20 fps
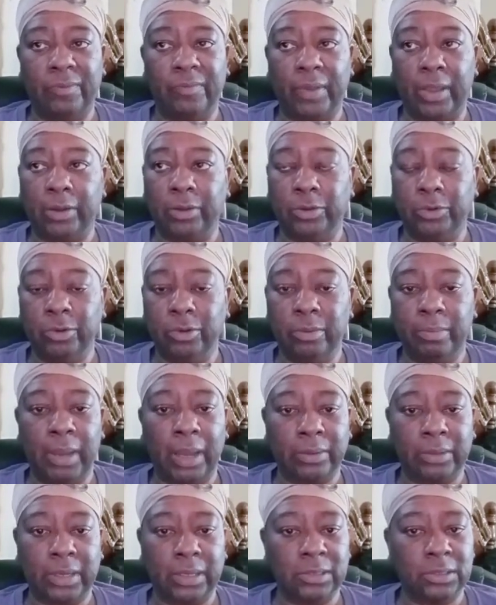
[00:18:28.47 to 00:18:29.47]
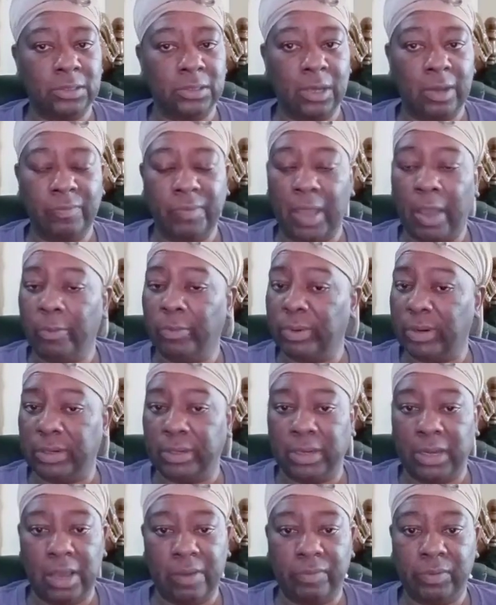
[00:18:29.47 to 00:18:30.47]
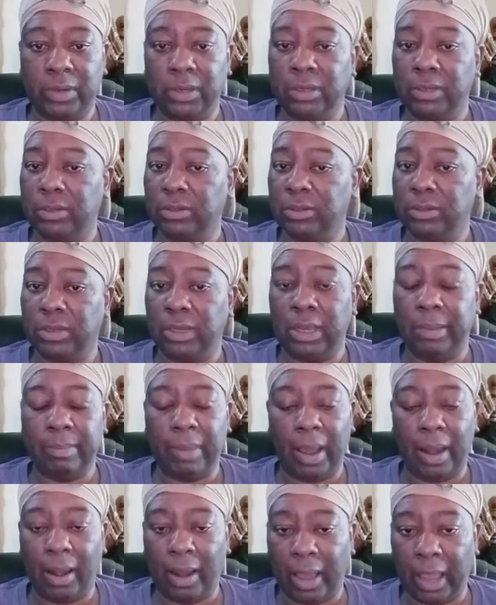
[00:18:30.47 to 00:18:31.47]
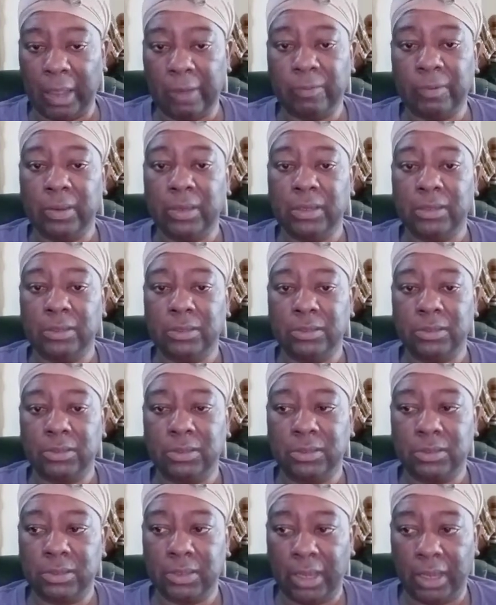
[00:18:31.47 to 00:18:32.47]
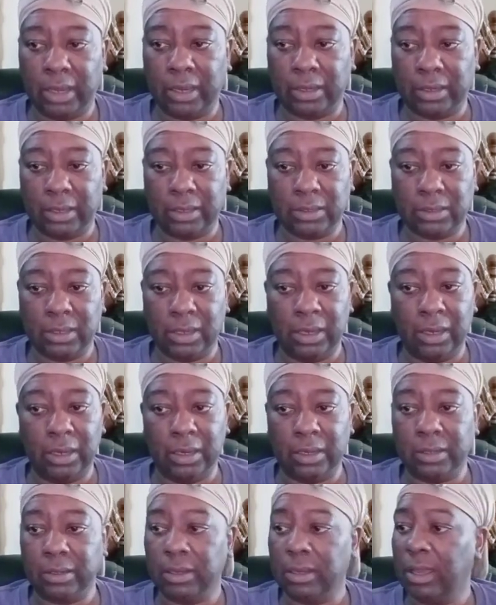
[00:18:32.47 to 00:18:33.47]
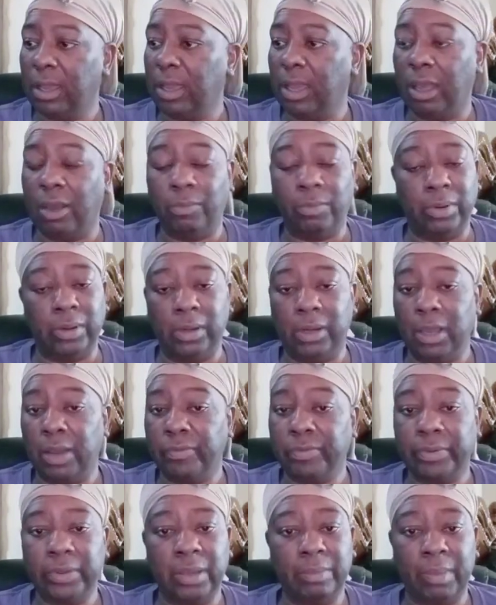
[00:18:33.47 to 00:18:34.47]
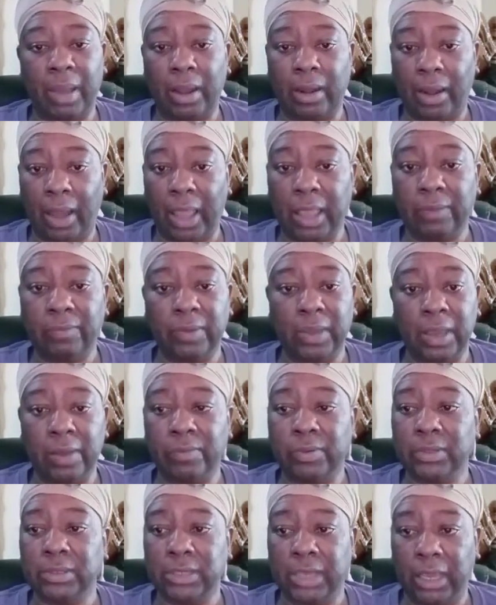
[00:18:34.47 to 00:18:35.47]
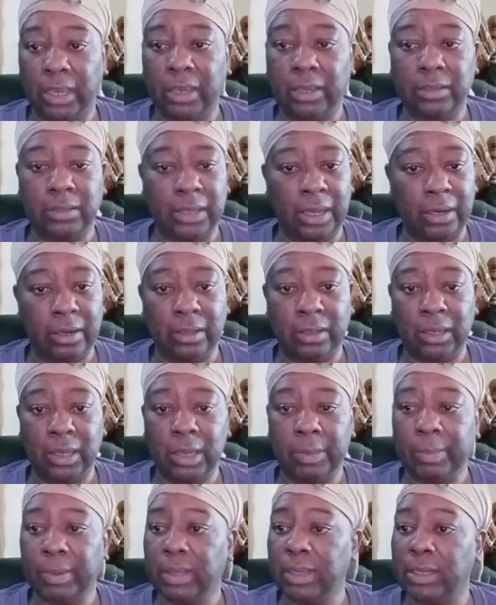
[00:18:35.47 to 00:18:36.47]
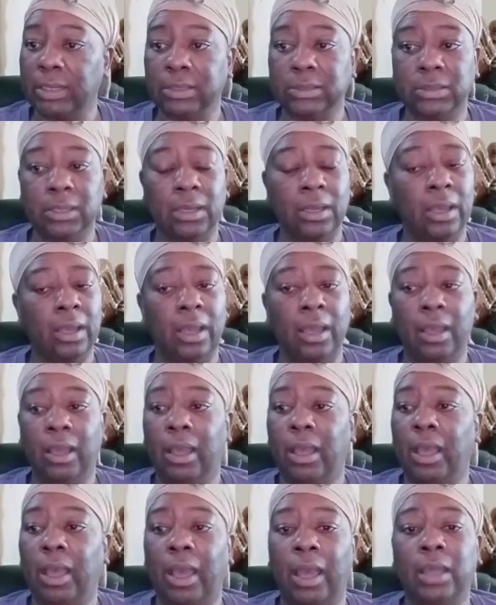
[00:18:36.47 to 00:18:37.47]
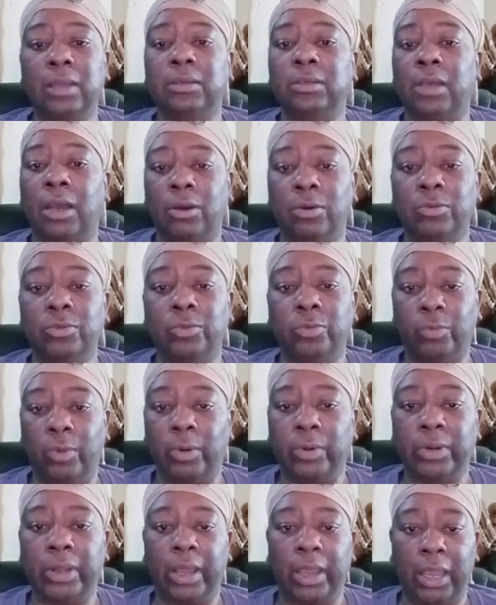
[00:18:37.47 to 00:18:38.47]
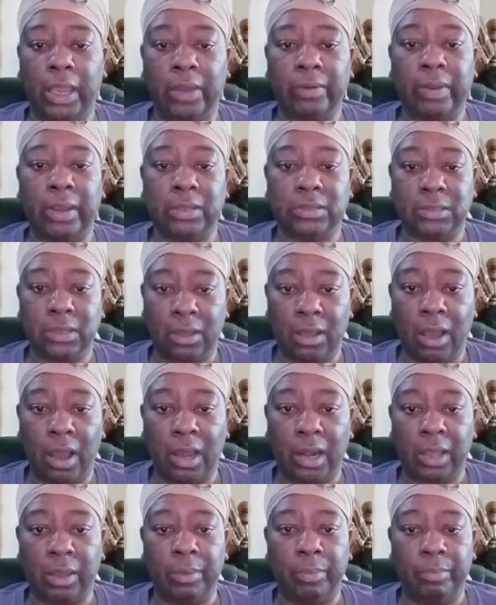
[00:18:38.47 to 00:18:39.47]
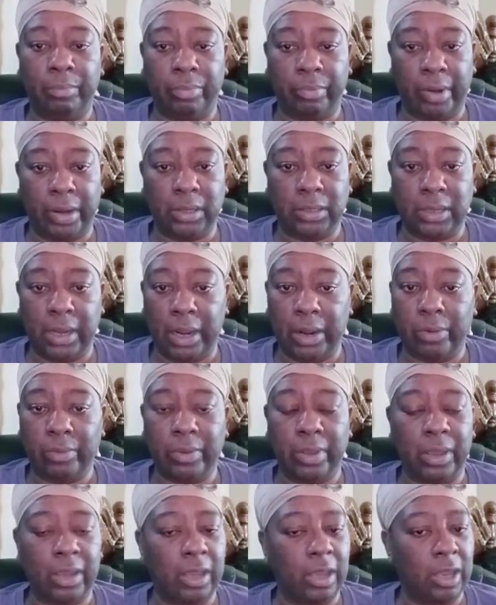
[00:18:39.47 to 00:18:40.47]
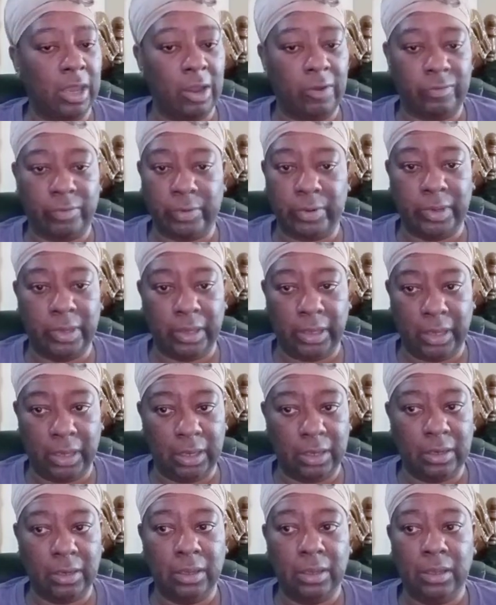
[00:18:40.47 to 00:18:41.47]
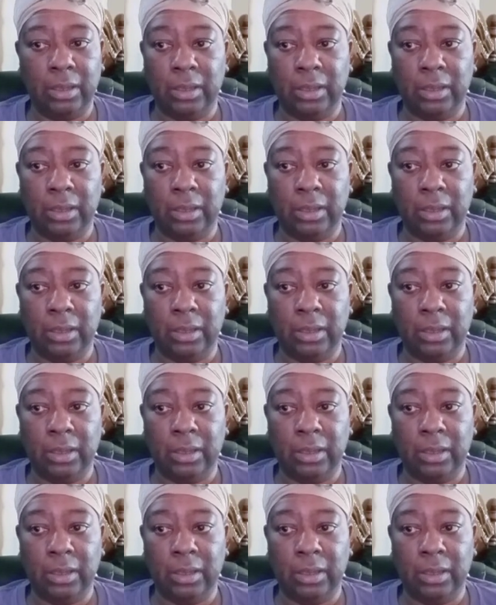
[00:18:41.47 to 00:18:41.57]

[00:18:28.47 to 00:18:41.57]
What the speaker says: I knew about that stuff, I would have never in my life taken it. And I would never in my life ever take it that again because I don't want to have that psychotic breakdown ever again.